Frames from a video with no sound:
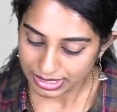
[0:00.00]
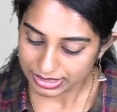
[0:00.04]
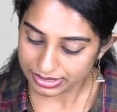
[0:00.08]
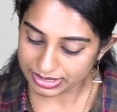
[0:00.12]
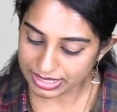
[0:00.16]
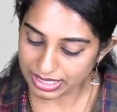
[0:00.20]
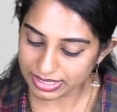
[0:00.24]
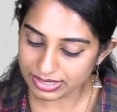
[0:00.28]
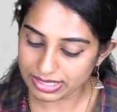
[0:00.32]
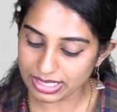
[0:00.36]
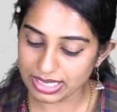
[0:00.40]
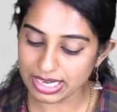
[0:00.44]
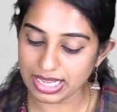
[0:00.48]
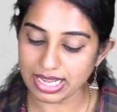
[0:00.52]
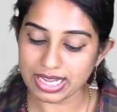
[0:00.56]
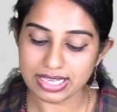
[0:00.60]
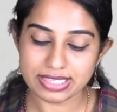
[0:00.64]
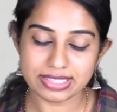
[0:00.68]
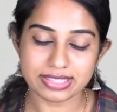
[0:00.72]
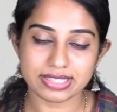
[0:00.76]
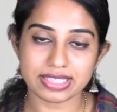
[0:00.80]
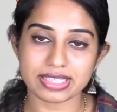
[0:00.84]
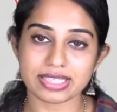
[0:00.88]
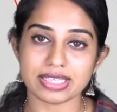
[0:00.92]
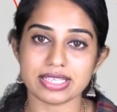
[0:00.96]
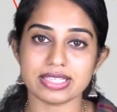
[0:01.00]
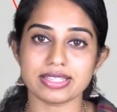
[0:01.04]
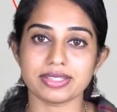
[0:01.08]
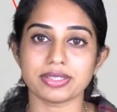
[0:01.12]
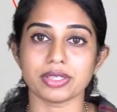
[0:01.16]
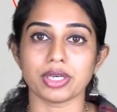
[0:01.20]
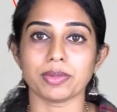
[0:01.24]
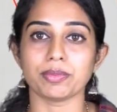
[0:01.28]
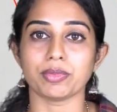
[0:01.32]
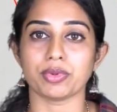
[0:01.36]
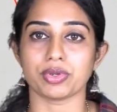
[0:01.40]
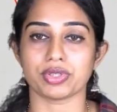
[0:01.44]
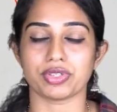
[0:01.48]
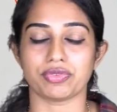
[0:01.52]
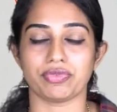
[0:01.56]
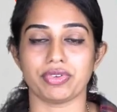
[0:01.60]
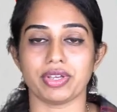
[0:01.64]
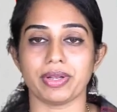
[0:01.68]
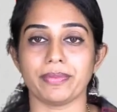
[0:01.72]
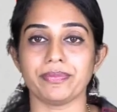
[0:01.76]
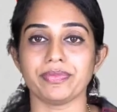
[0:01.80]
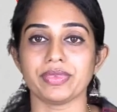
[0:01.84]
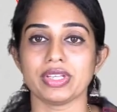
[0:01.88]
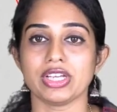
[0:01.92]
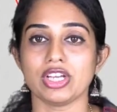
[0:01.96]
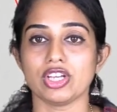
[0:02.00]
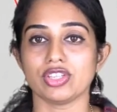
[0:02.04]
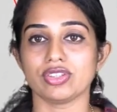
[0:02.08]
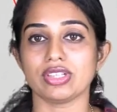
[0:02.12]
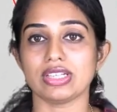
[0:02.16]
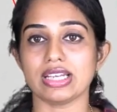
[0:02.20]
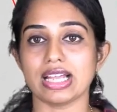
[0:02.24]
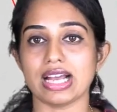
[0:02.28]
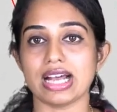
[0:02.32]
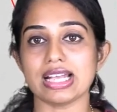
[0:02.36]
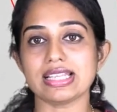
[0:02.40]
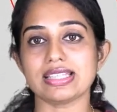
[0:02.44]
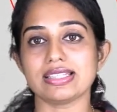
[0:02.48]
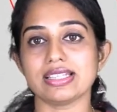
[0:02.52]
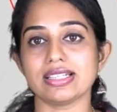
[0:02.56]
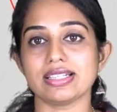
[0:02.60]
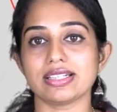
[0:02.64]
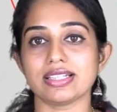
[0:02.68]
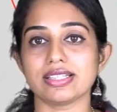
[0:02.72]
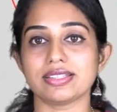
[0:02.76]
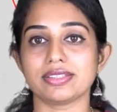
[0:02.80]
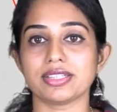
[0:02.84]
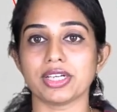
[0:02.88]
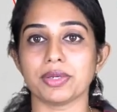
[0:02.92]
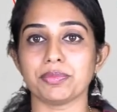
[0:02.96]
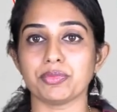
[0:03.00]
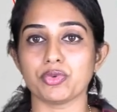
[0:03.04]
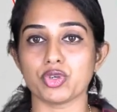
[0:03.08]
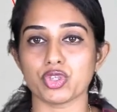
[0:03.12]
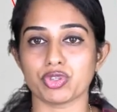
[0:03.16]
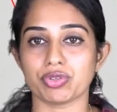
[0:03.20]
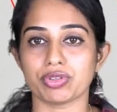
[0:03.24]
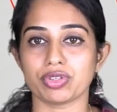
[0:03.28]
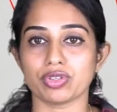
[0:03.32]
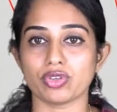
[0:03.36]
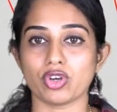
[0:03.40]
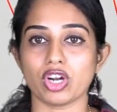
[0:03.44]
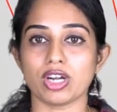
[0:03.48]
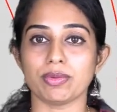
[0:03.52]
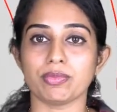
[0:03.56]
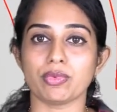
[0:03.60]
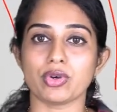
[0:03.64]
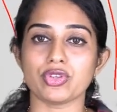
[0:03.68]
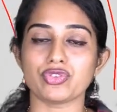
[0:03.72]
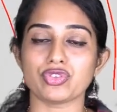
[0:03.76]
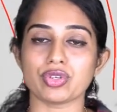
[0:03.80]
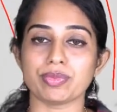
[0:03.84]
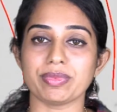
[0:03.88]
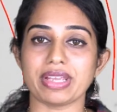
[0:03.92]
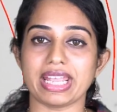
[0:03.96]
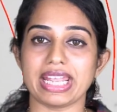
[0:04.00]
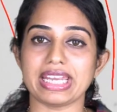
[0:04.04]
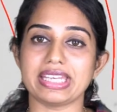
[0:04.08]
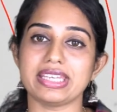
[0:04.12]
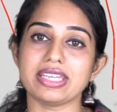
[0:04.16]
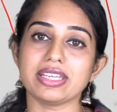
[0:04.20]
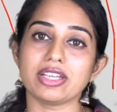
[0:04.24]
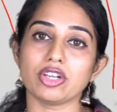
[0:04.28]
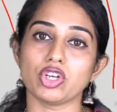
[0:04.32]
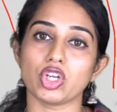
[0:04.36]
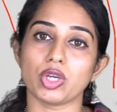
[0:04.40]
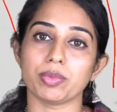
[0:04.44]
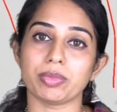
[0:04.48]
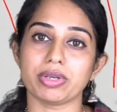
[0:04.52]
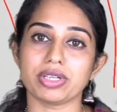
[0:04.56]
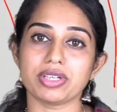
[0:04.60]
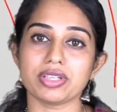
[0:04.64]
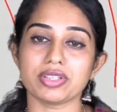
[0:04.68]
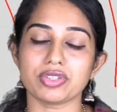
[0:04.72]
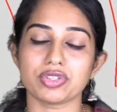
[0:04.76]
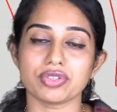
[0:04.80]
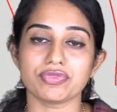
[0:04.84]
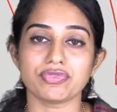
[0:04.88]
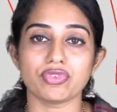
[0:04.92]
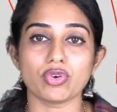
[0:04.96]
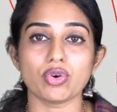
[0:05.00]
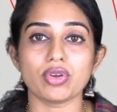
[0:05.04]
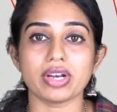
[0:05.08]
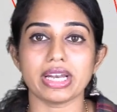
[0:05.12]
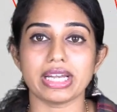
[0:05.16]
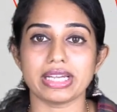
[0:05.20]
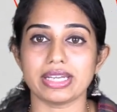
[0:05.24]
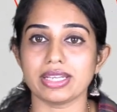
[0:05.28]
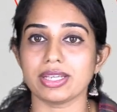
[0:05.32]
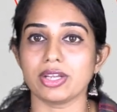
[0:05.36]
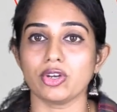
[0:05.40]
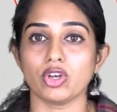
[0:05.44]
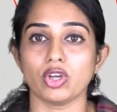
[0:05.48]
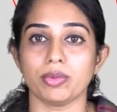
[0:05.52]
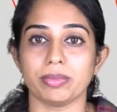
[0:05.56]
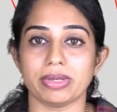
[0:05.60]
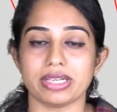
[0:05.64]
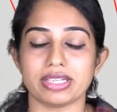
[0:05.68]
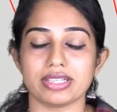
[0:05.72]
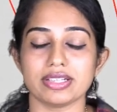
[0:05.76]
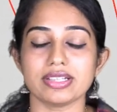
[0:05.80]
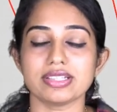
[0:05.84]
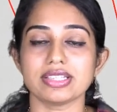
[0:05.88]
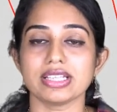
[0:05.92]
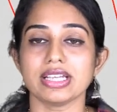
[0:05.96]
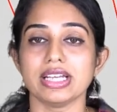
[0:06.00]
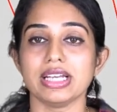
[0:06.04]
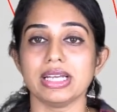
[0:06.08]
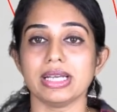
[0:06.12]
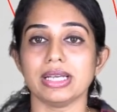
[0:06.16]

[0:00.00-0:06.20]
Then the last thing is thermosphere. The last layer is thermosphere. It is almost from 80 kilometers to 480 kilometers.